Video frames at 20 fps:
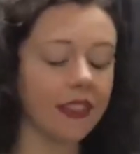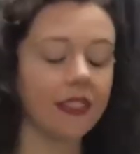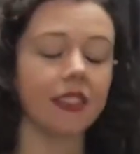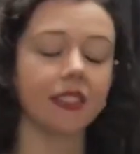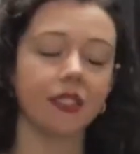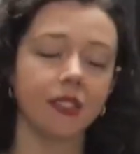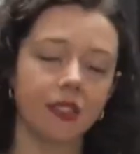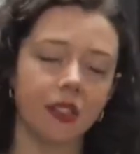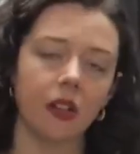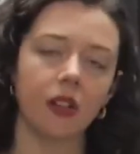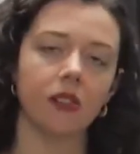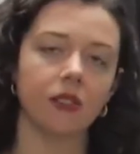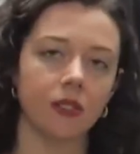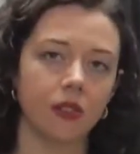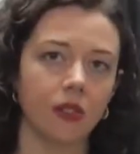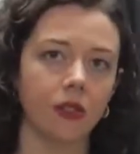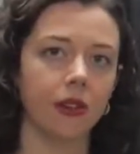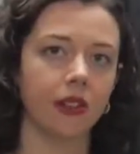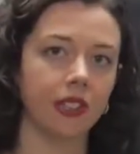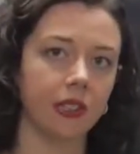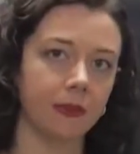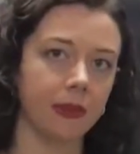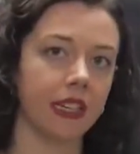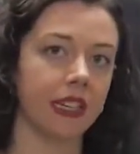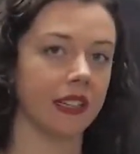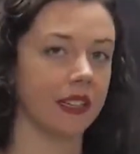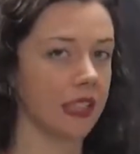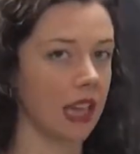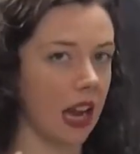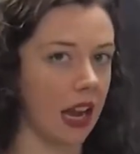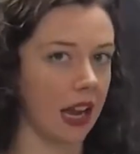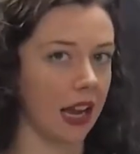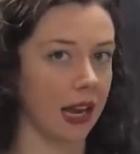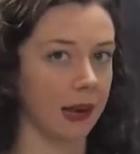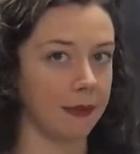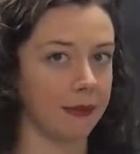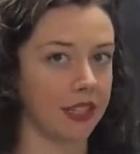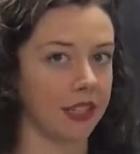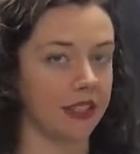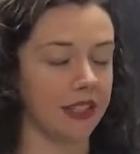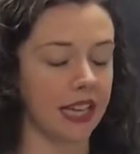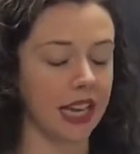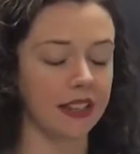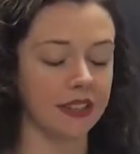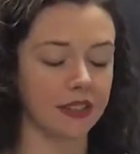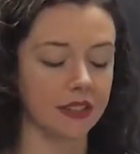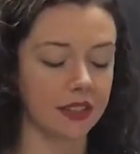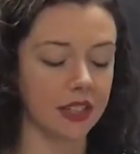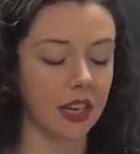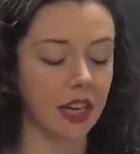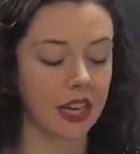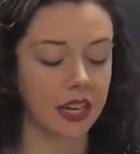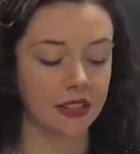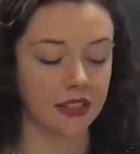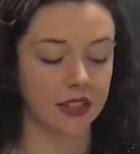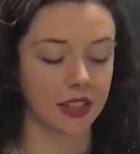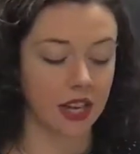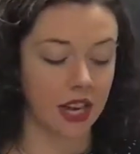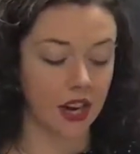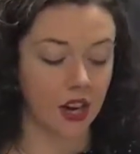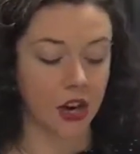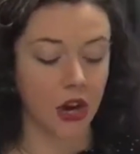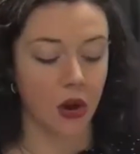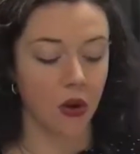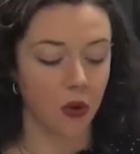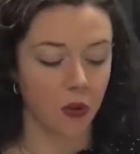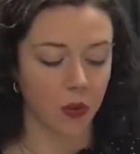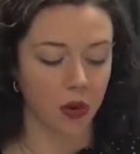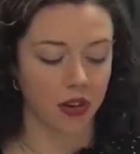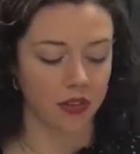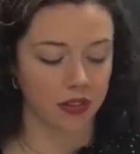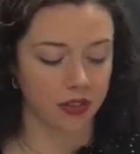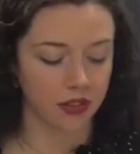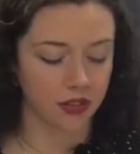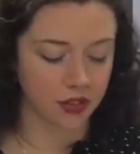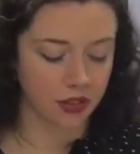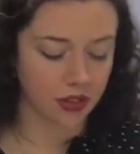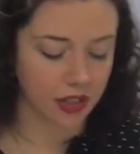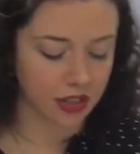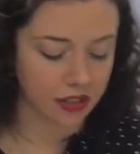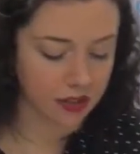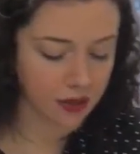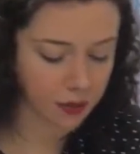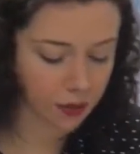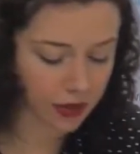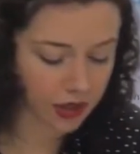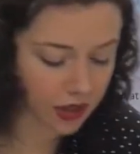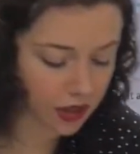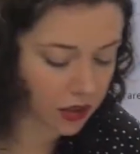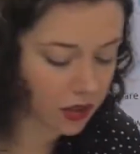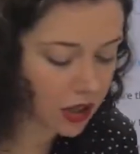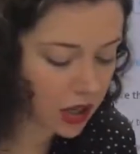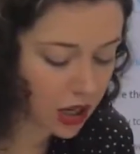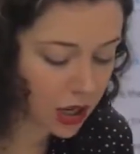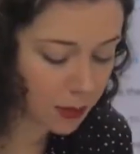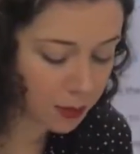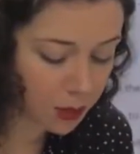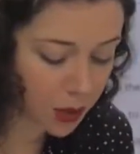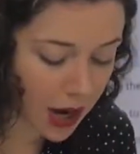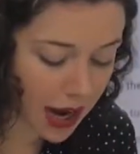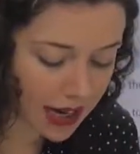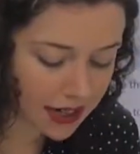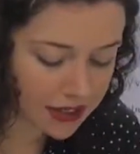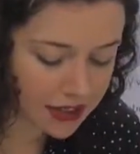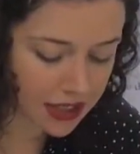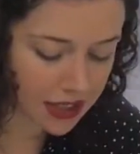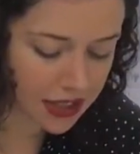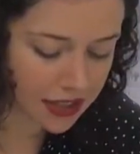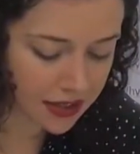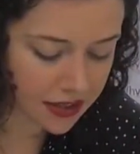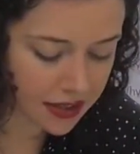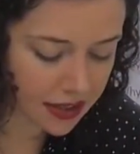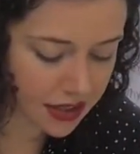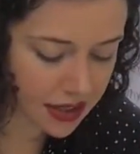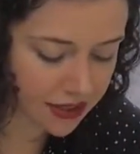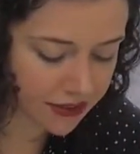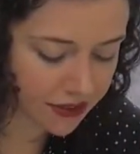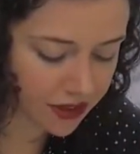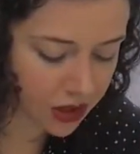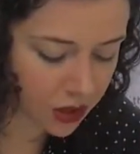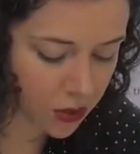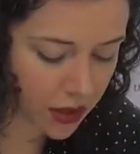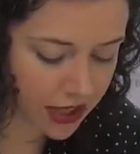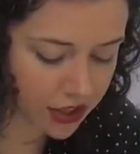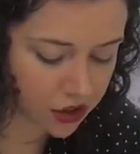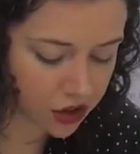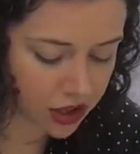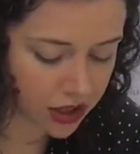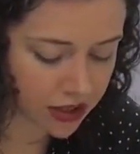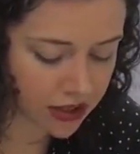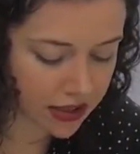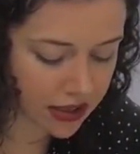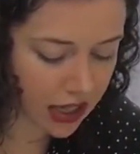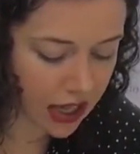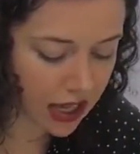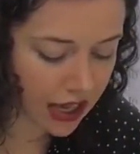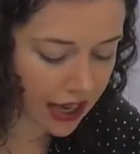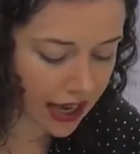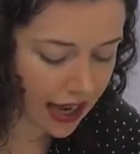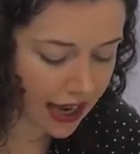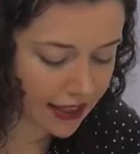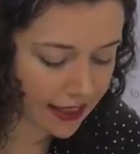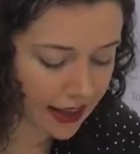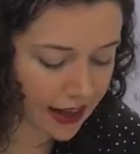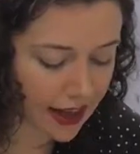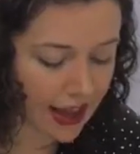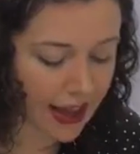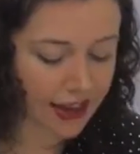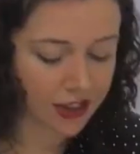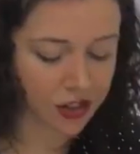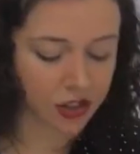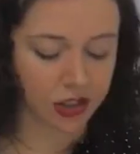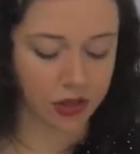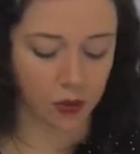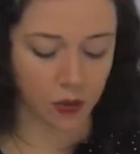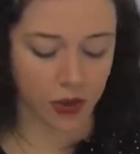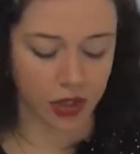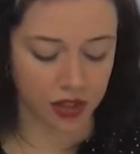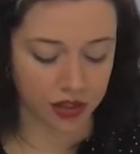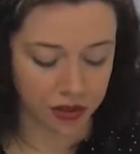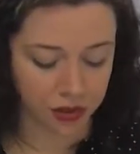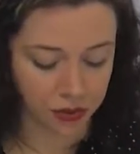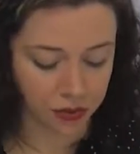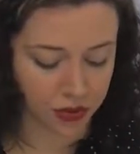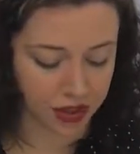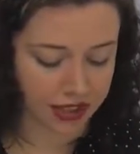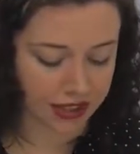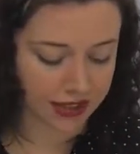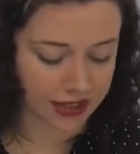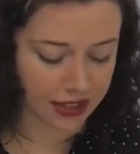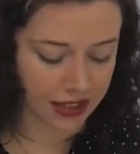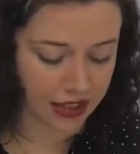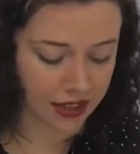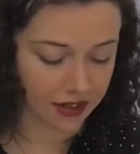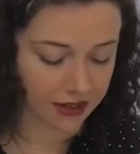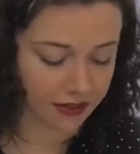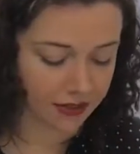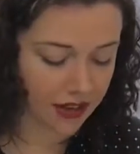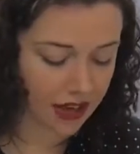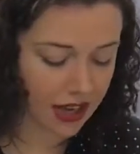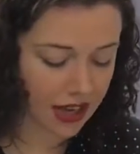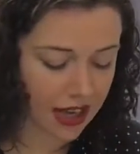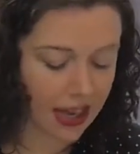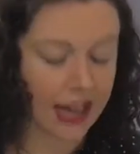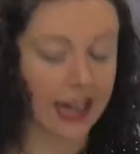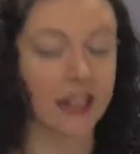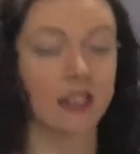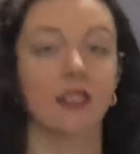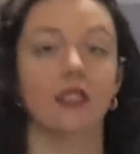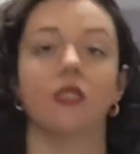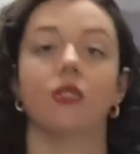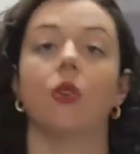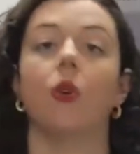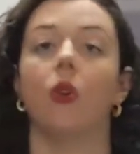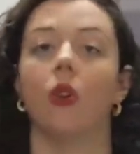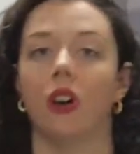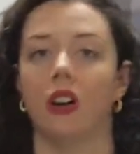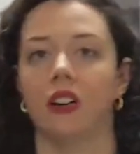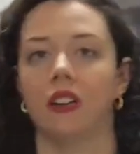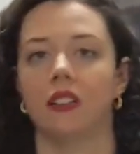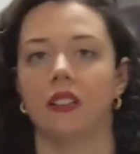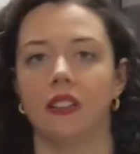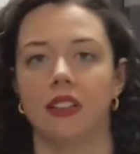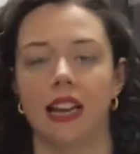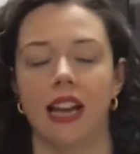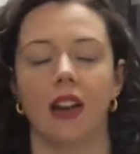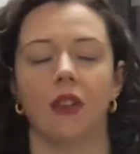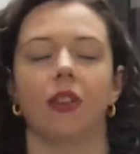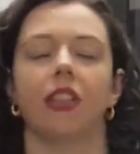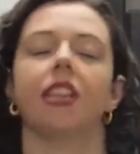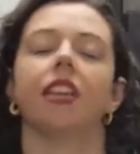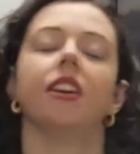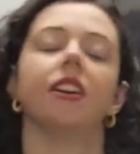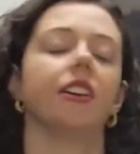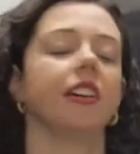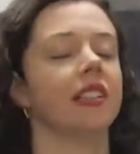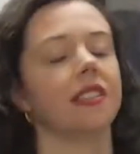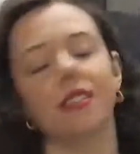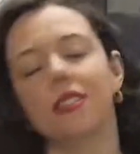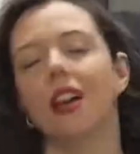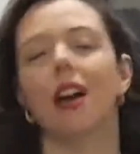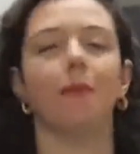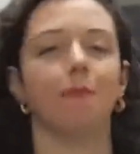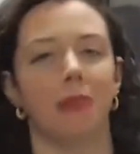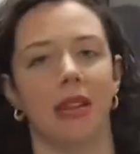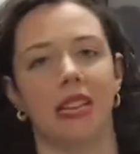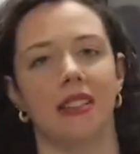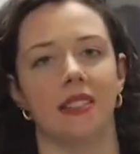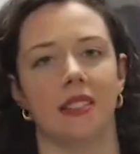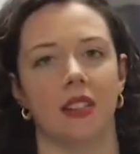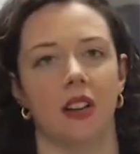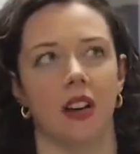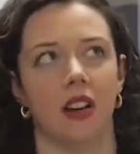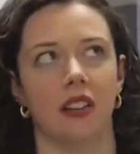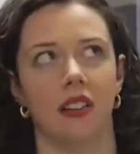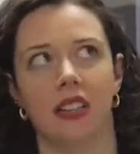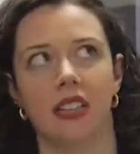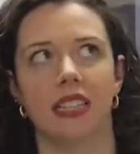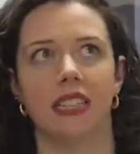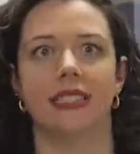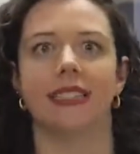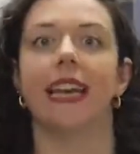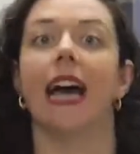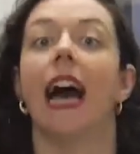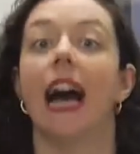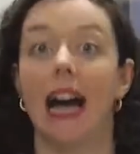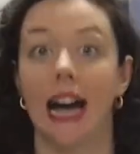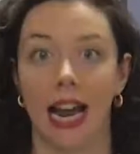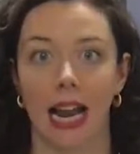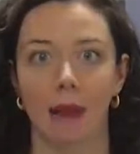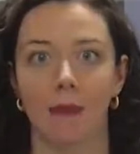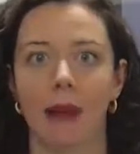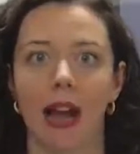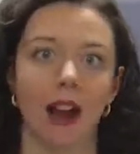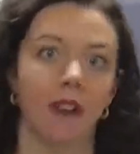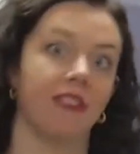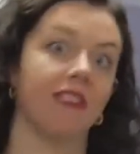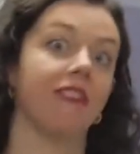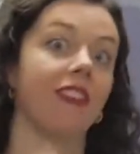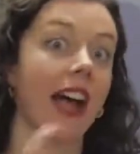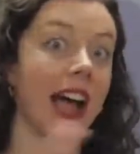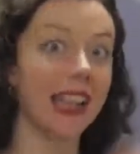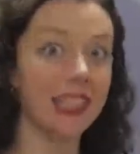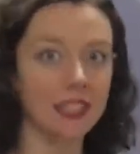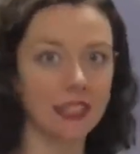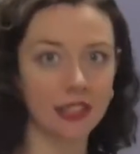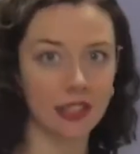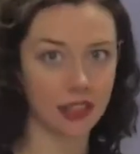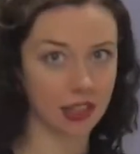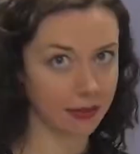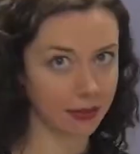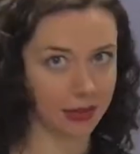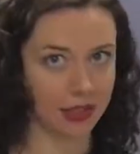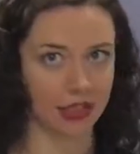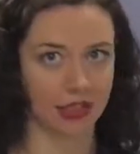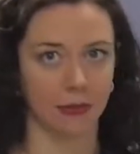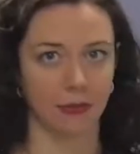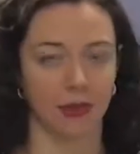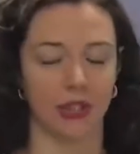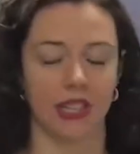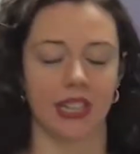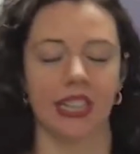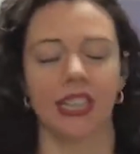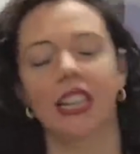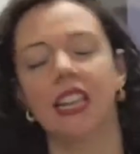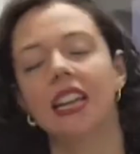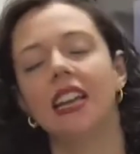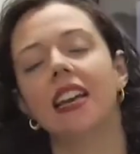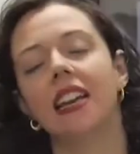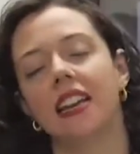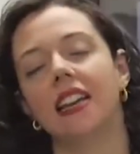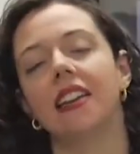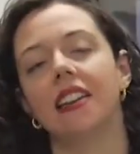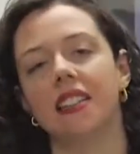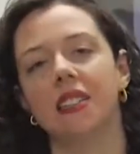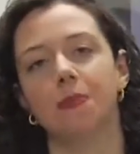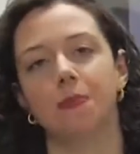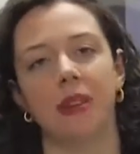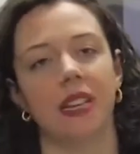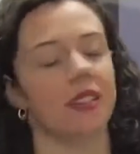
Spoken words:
this is also going to be a timed test scenario where the students will practice the different questions and they actually will receive a score. Now here, it's not based on time, how fast they're able to complete it. It is